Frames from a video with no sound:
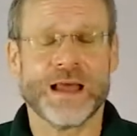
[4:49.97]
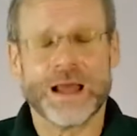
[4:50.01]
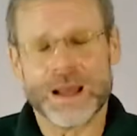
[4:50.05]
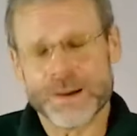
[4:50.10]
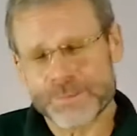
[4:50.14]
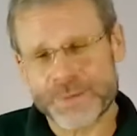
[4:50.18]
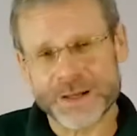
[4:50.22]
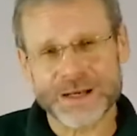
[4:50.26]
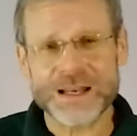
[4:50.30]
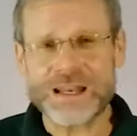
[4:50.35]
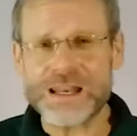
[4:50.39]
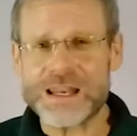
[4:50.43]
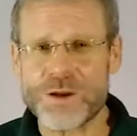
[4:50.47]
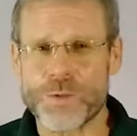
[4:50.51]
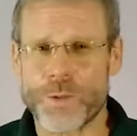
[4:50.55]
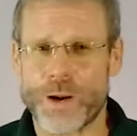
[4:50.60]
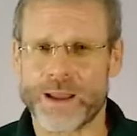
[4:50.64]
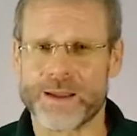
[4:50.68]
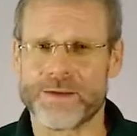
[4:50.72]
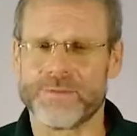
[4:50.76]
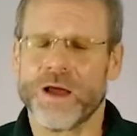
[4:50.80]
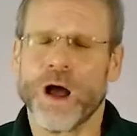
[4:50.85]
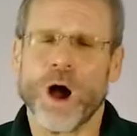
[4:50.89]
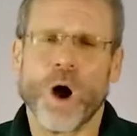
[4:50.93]
But
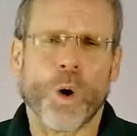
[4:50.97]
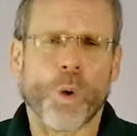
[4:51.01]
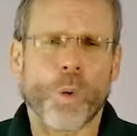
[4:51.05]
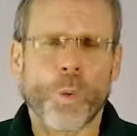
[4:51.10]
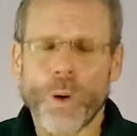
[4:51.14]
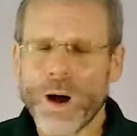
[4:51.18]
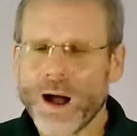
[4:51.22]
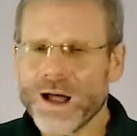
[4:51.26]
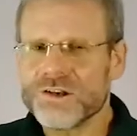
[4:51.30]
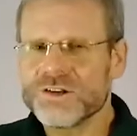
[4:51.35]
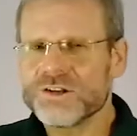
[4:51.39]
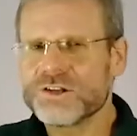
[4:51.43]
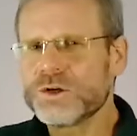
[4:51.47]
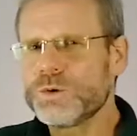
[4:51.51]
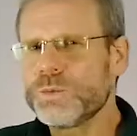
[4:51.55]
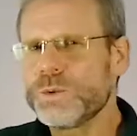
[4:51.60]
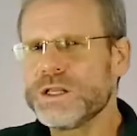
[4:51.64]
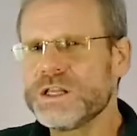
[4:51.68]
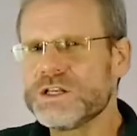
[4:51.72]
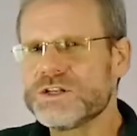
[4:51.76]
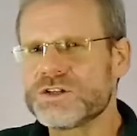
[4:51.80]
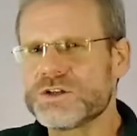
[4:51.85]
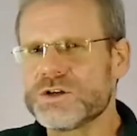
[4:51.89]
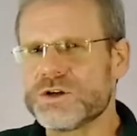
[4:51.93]
anyway, what do
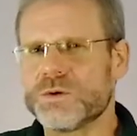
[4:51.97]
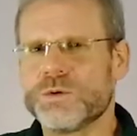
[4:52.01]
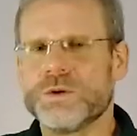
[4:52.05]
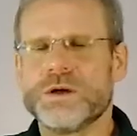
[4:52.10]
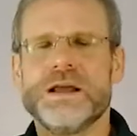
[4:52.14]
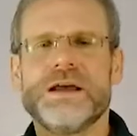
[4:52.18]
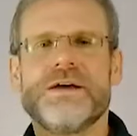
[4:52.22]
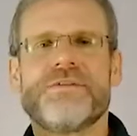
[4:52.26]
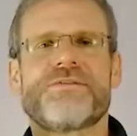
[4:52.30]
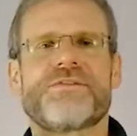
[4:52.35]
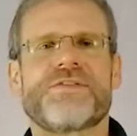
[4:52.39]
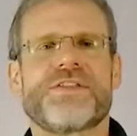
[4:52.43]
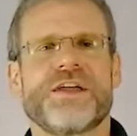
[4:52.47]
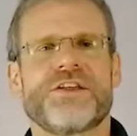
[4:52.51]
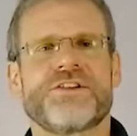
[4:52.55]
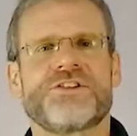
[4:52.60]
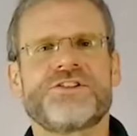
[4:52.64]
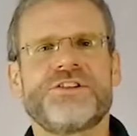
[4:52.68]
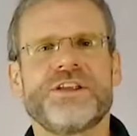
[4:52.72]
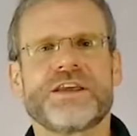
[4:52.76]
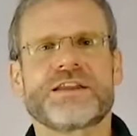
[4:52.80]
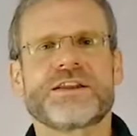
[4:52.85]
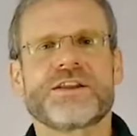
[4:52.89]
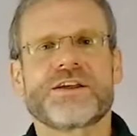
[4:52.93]
we do if the
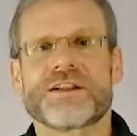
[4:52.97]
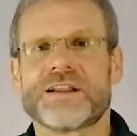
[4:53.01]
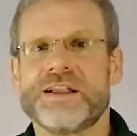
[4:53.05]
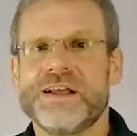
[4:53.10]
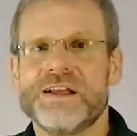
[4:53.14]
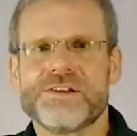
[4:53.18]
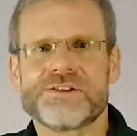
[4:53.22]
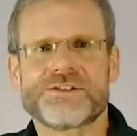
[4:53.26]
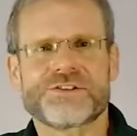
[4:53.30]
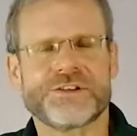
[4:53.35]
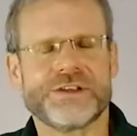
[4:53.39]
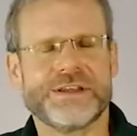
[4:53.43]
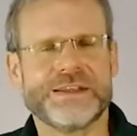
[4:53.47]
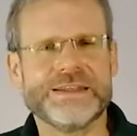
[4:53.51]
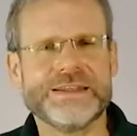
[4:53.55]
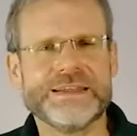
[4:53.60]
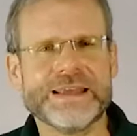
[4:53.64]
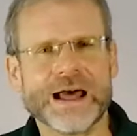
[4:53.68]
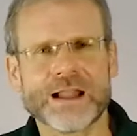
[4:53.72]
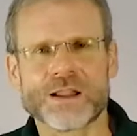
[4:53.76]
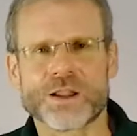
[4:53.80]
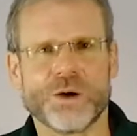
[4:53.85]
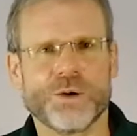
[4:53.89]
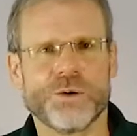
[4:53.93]
signal is
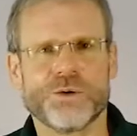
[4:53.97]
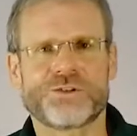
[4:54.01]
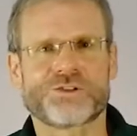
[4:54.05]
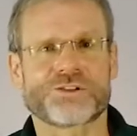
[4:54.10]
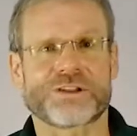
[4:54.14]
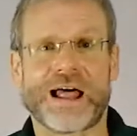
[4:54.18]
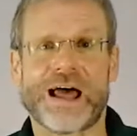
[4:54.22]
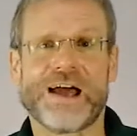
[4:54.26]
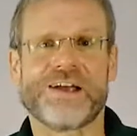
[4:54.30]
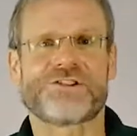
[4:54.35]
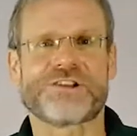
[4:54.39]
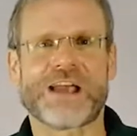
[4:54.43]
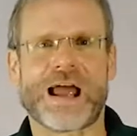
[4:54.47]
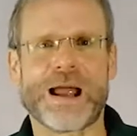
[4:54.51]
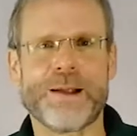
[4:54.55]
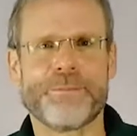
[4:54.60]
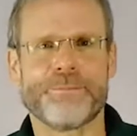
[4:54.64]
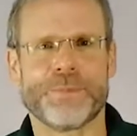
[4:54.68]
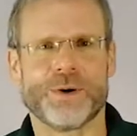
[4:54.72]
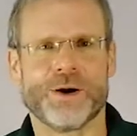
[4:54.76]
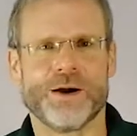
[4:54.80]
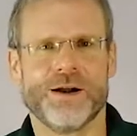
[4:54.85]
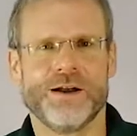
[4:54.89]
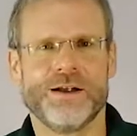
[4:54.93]
yellow slash
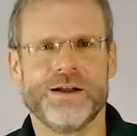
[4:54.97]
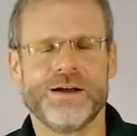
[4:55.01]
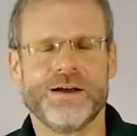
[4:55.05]
amber?